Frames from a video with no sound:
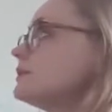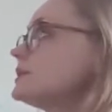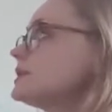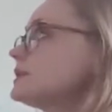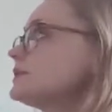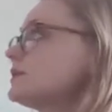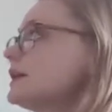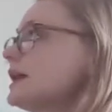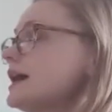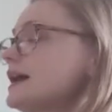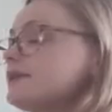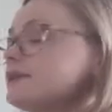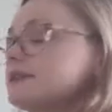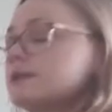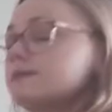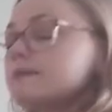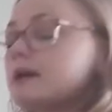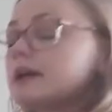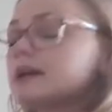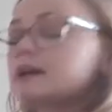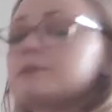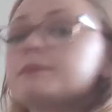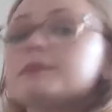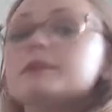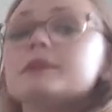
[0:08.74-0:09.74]
Once we have some
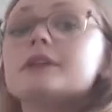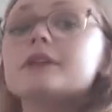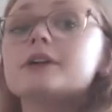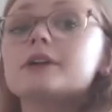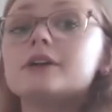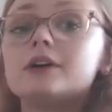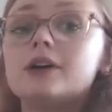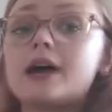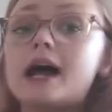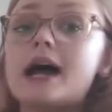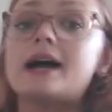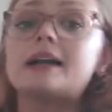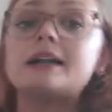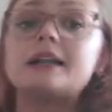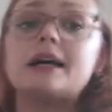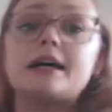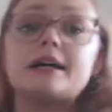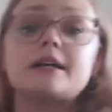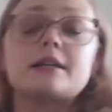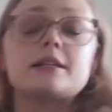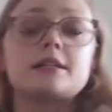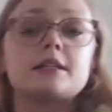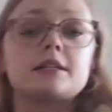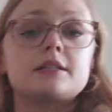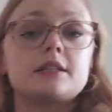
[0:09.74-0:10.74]
better political
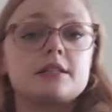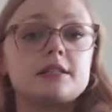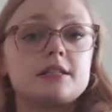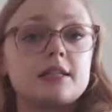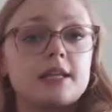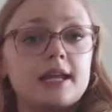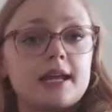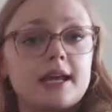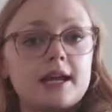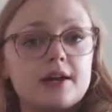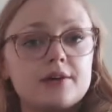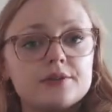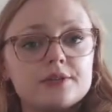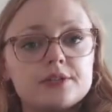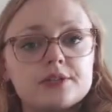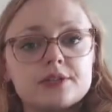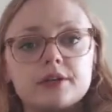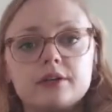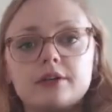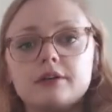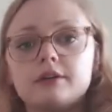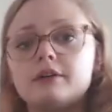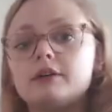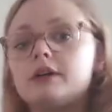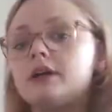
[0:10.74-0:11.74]
allies on the city
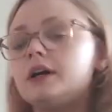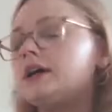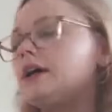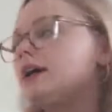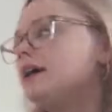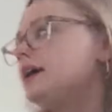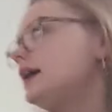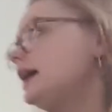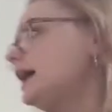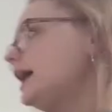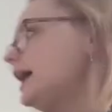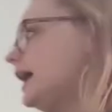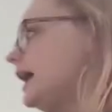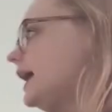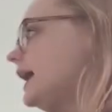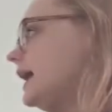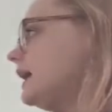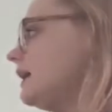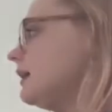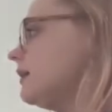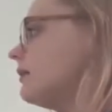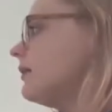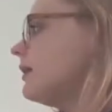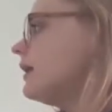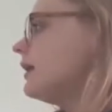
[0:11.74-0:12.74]
council,
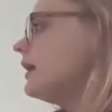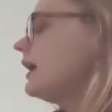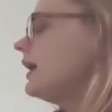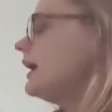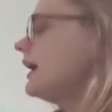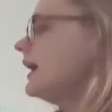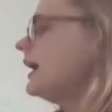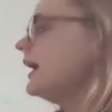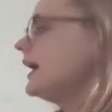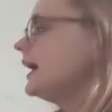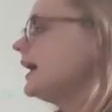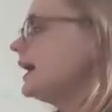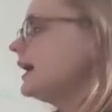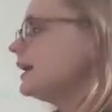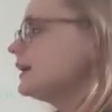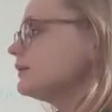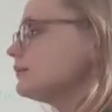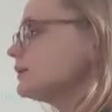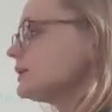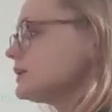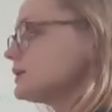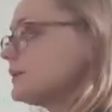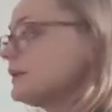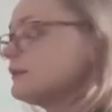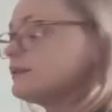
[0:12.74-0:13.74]

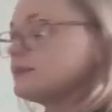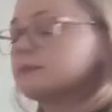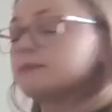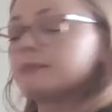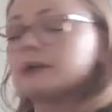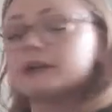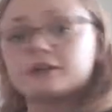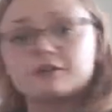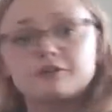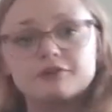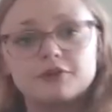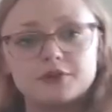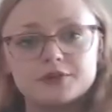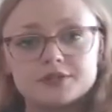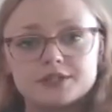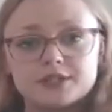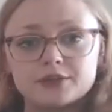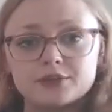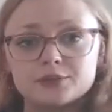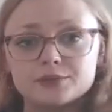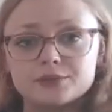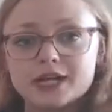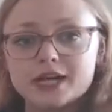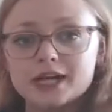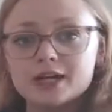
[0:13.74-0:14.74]
and once we have some better folks
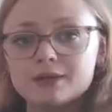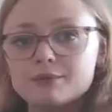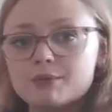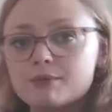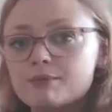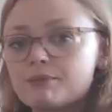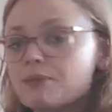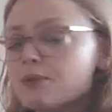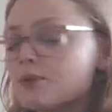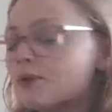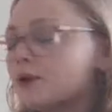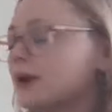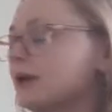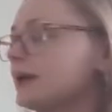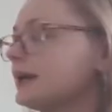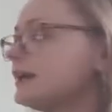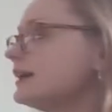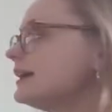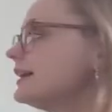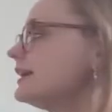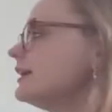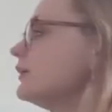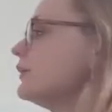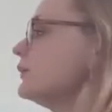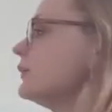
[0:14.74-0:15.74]
on the retirement board,
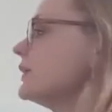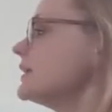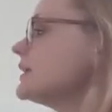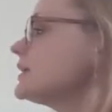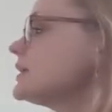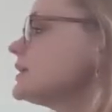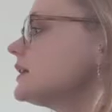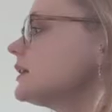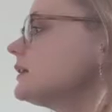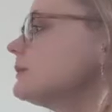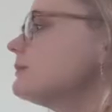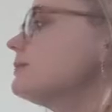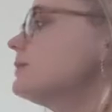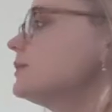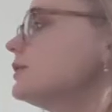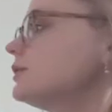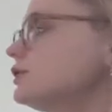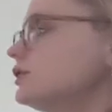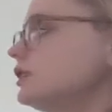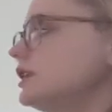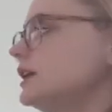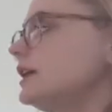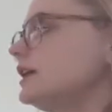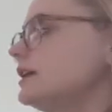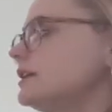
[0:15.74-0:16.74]
we can start
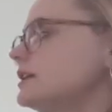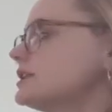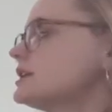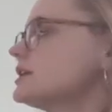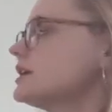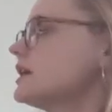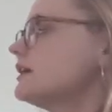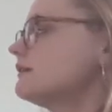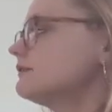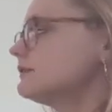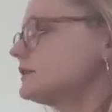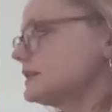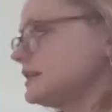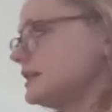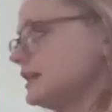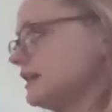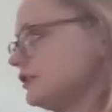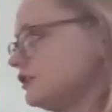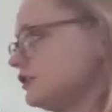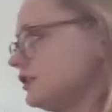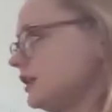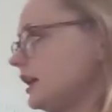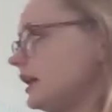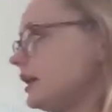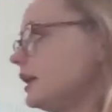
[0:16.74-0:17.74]
pushing this
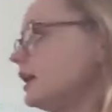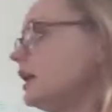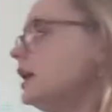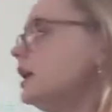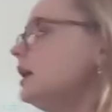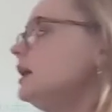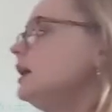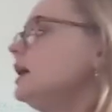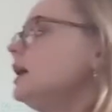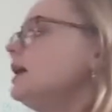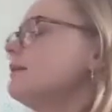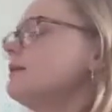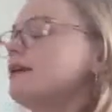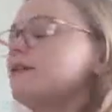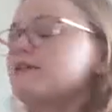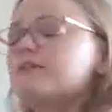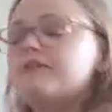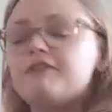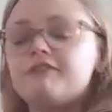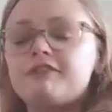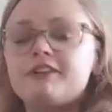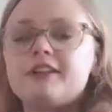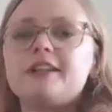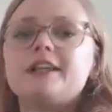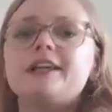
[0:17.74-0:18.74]
conversation
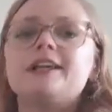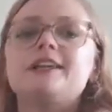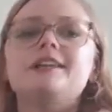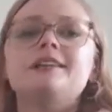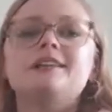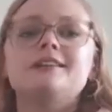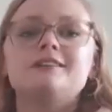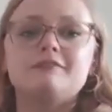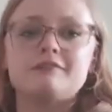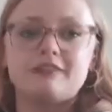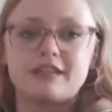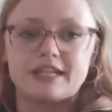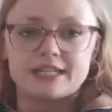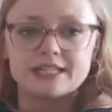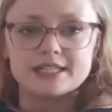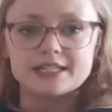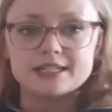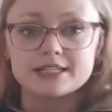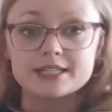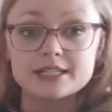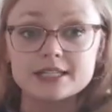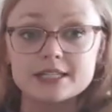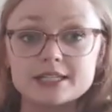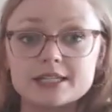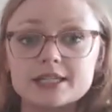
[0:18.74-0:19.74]
about filling
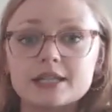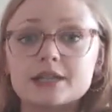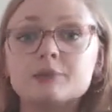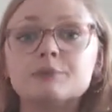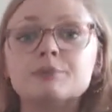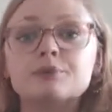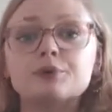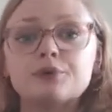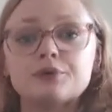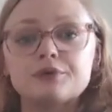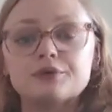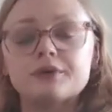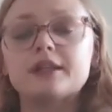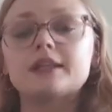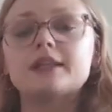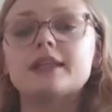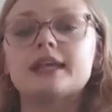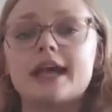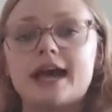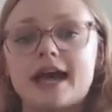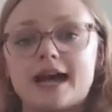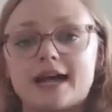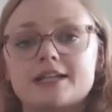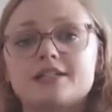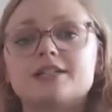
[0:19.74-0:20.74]
vacancies and improving
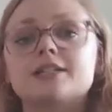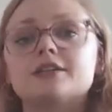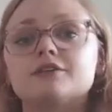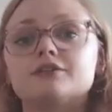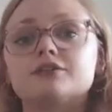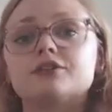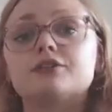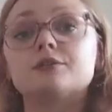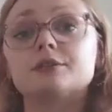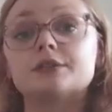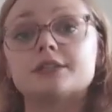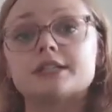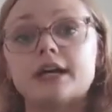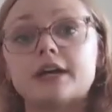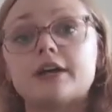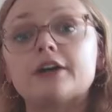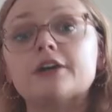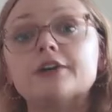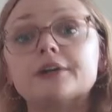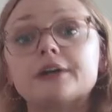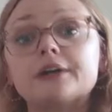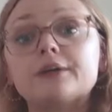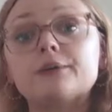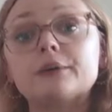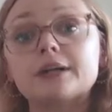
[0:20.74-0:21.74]
the active to
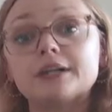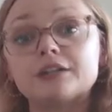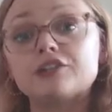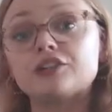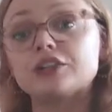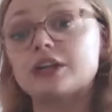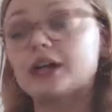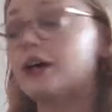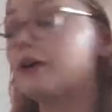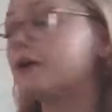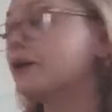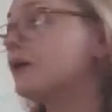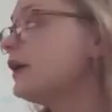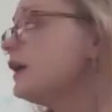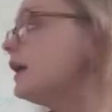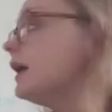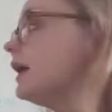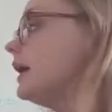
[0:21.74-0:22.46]
retiree ratio.